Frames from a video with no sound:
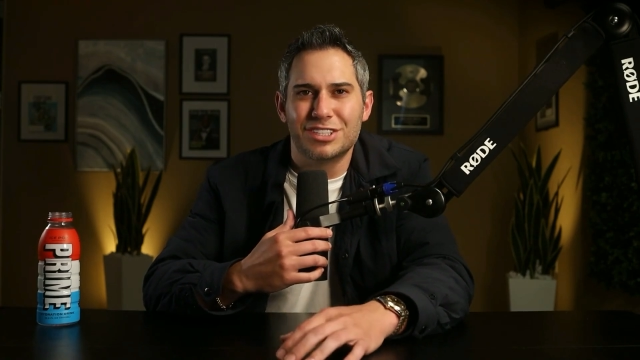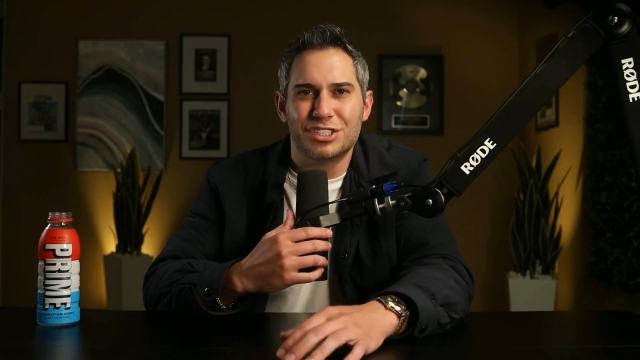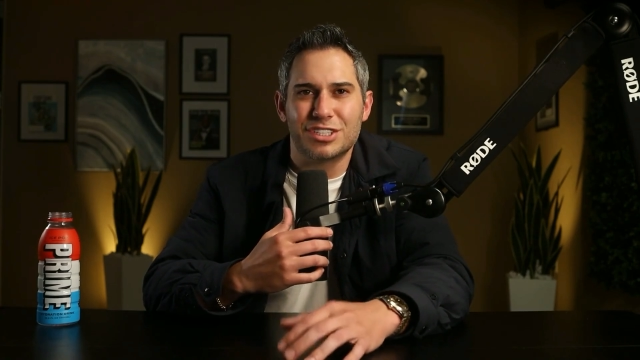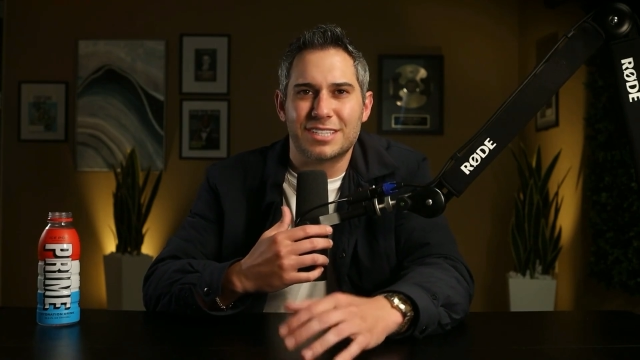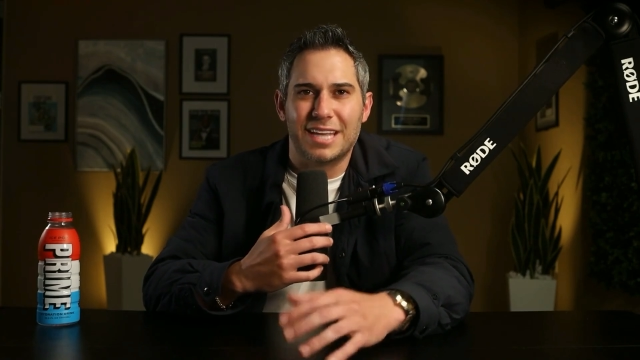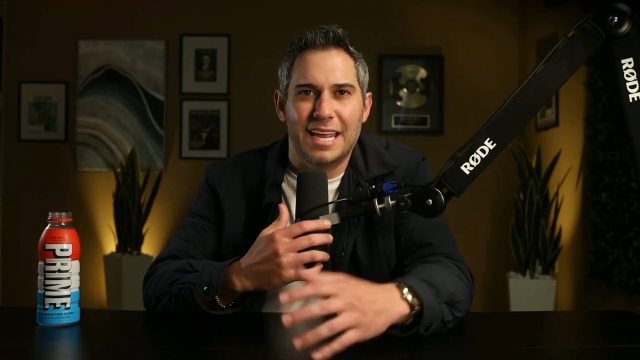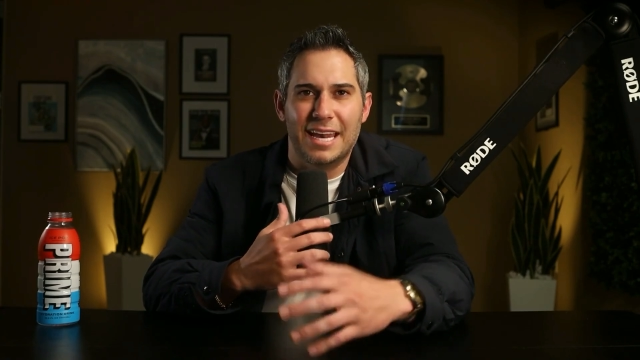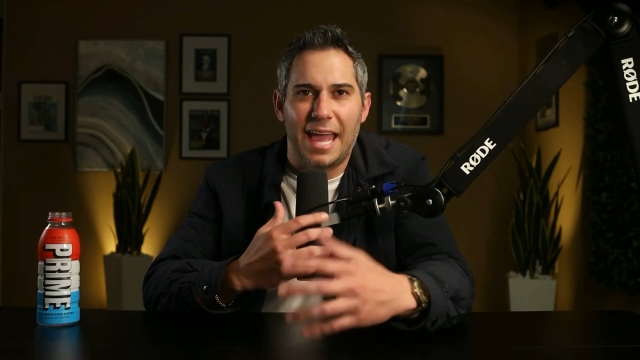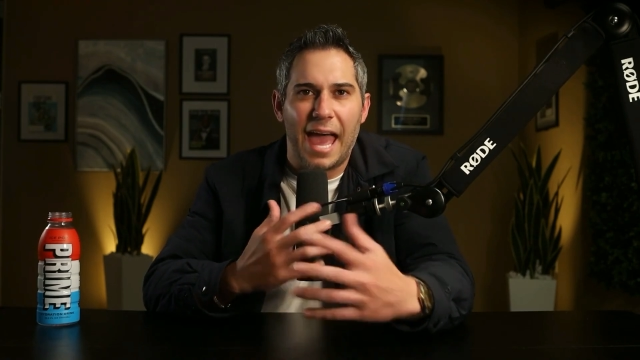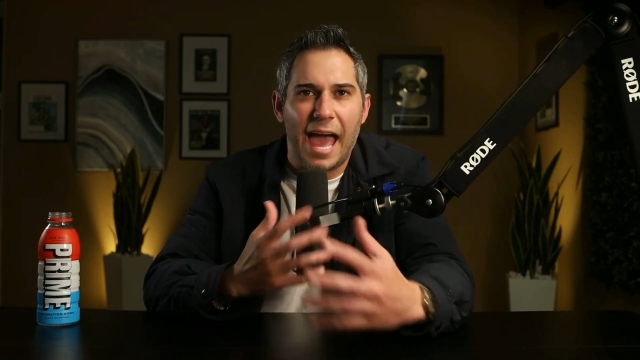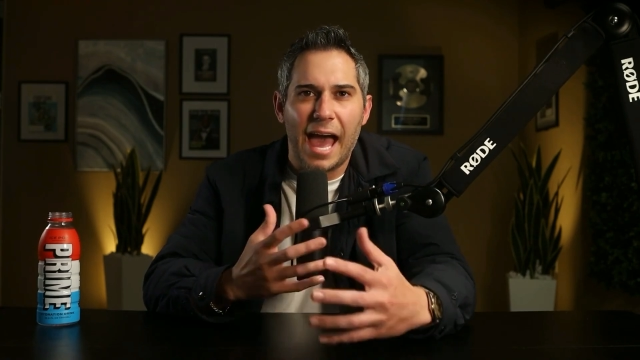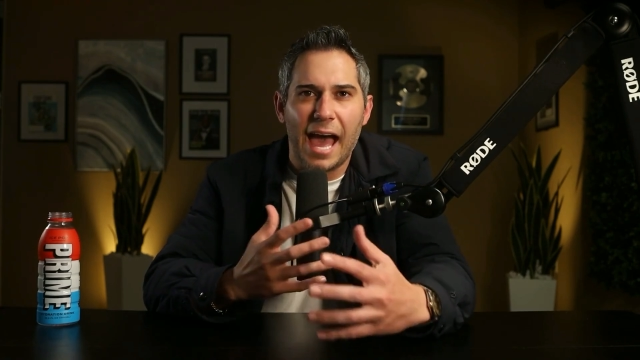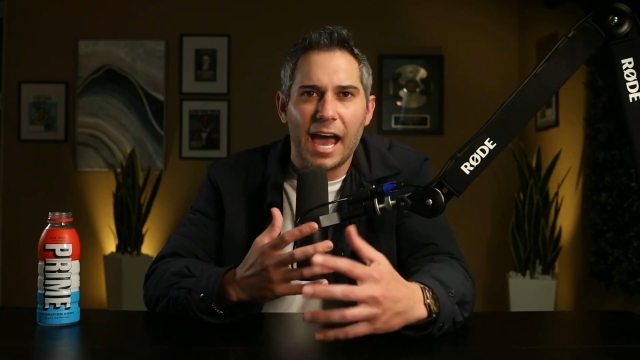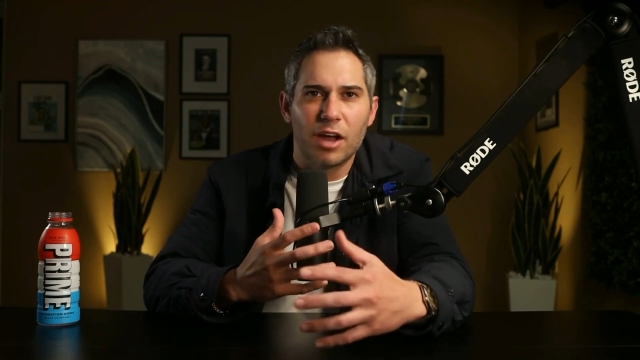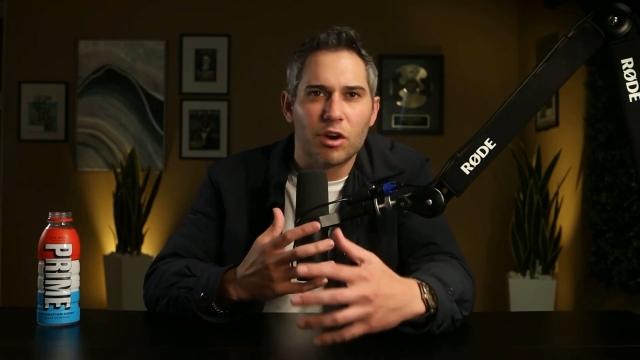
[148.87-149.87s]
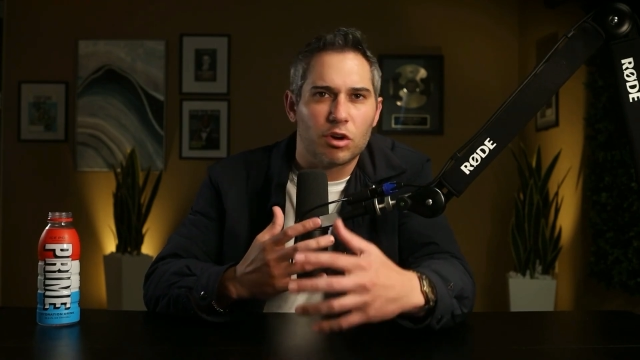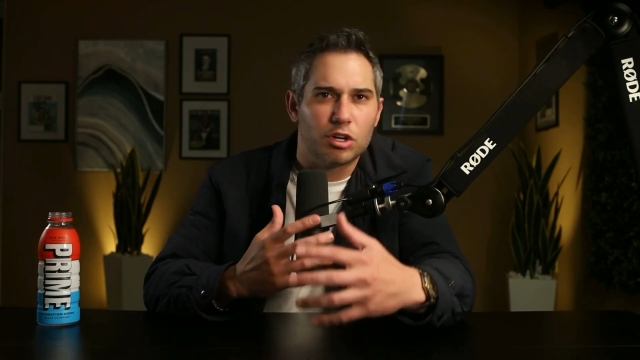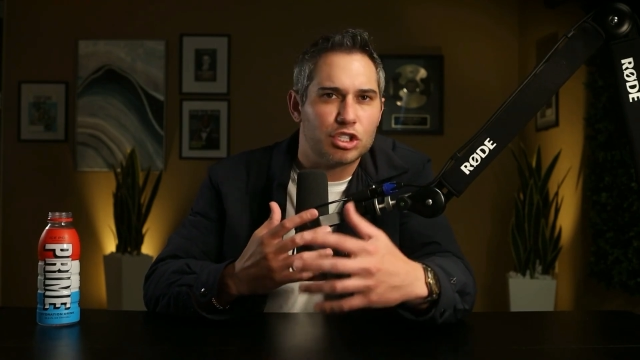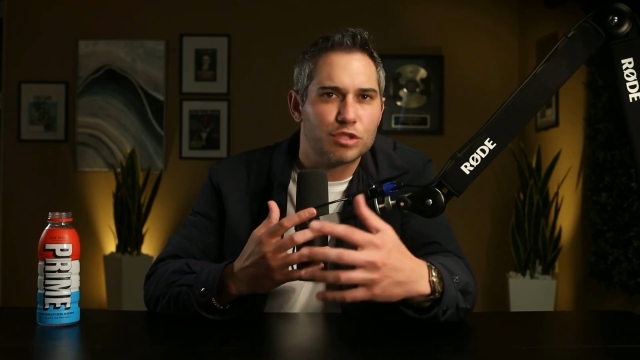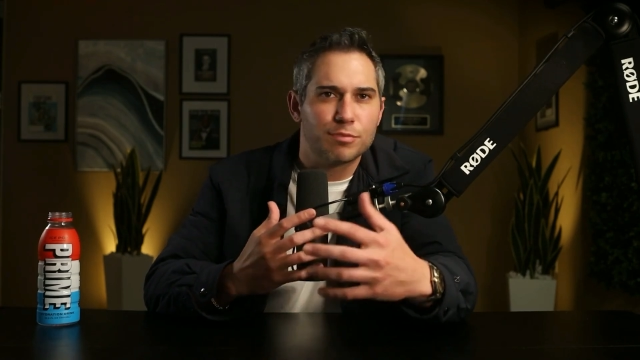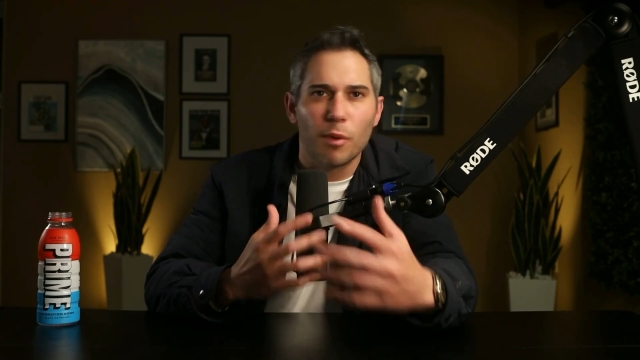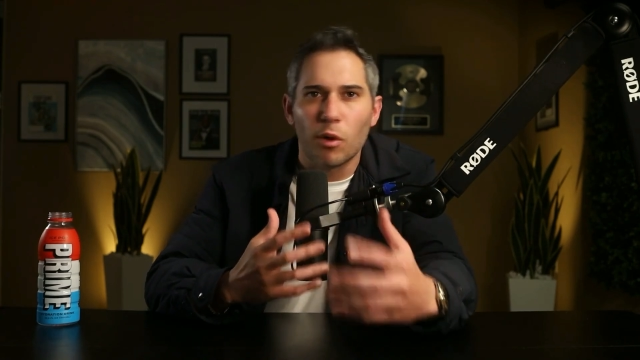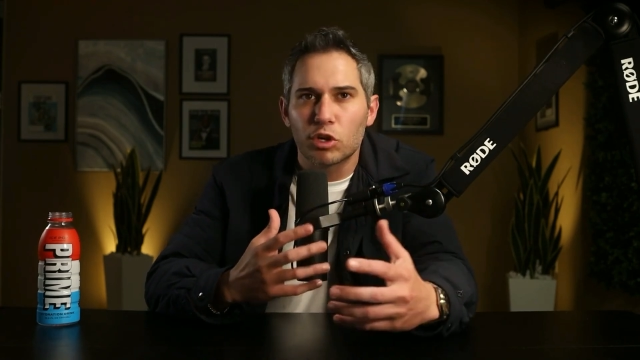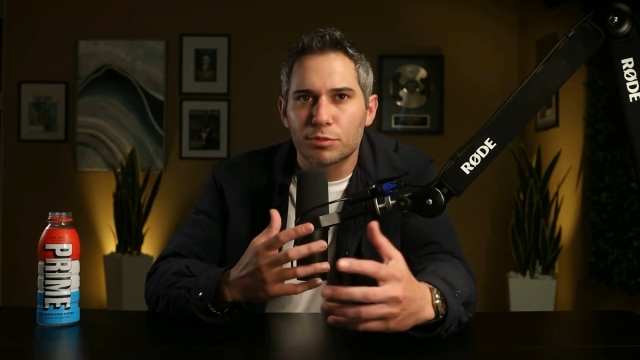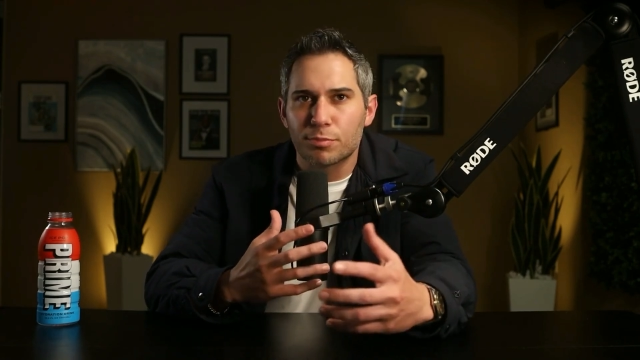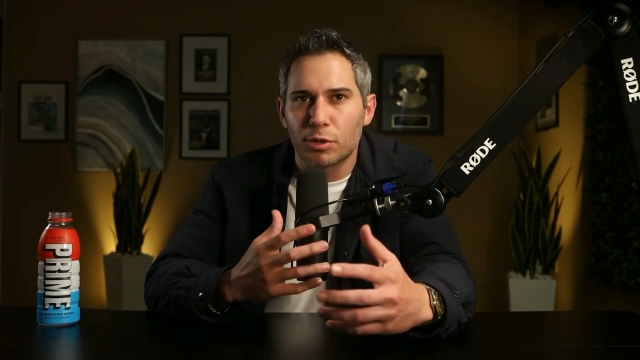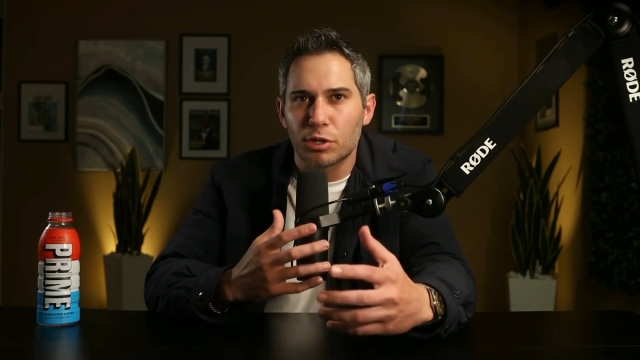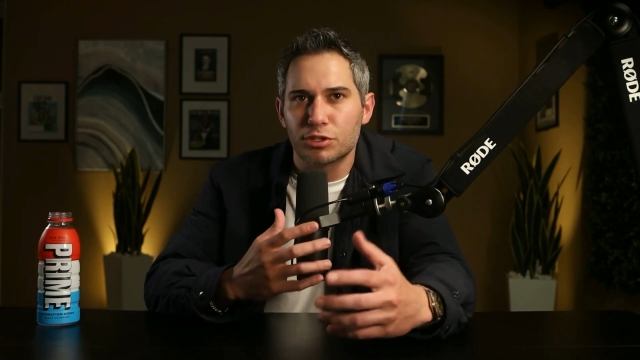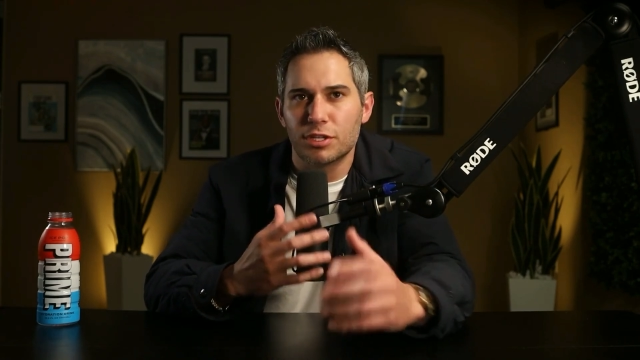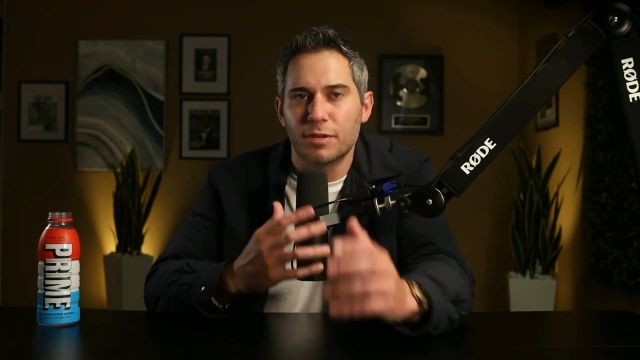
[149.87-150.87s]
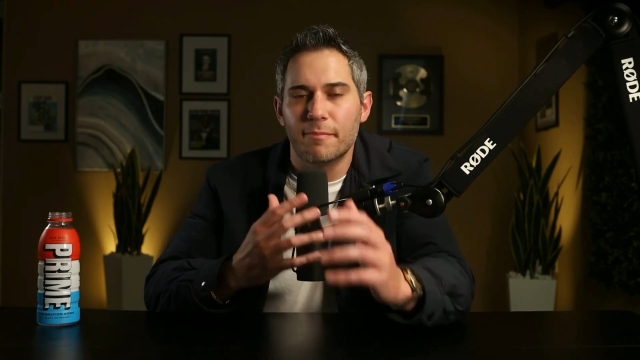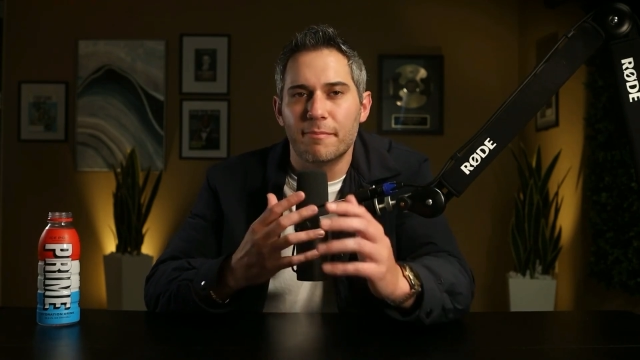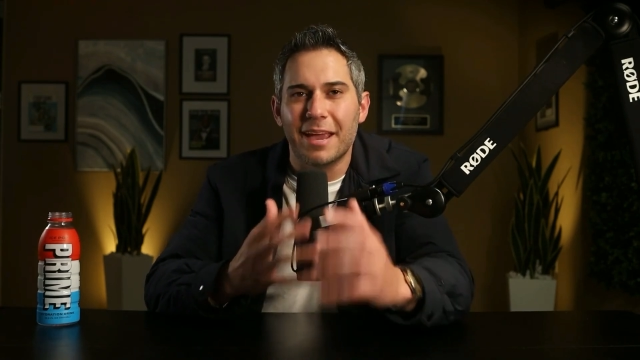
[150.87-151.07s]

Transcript: just an ad or a spokesperson